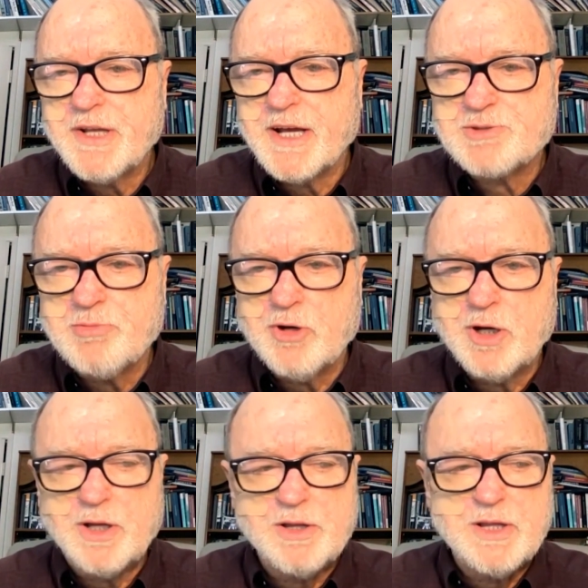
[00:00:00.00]

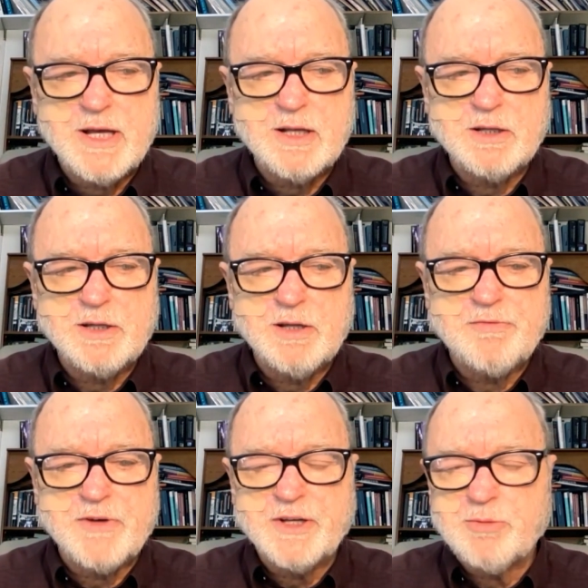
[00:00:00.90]
textbook that
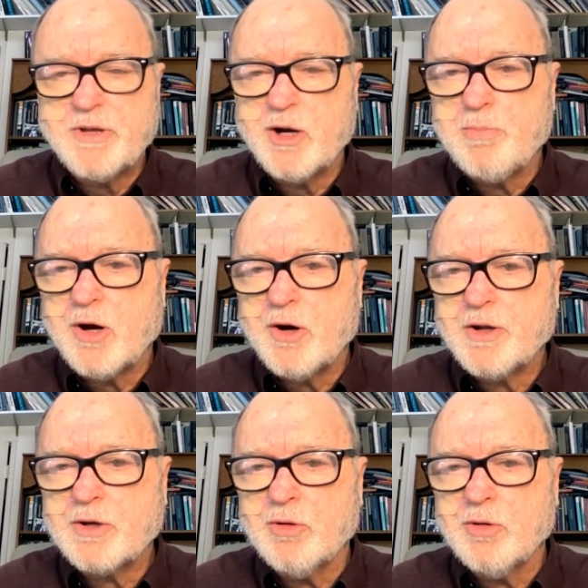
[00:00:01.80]
the fundamental
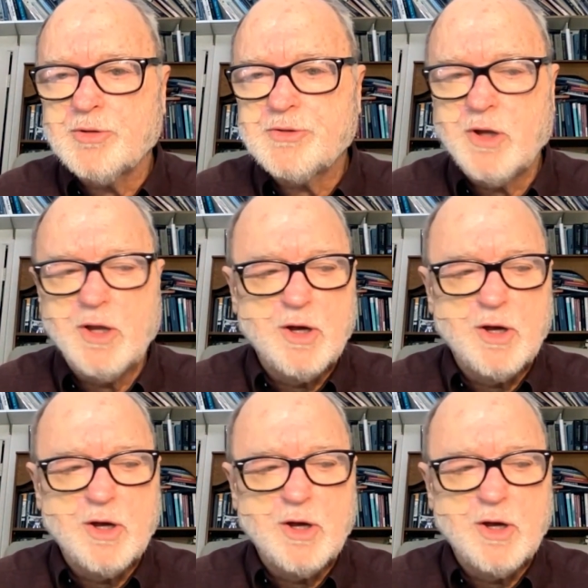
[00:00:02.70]
particles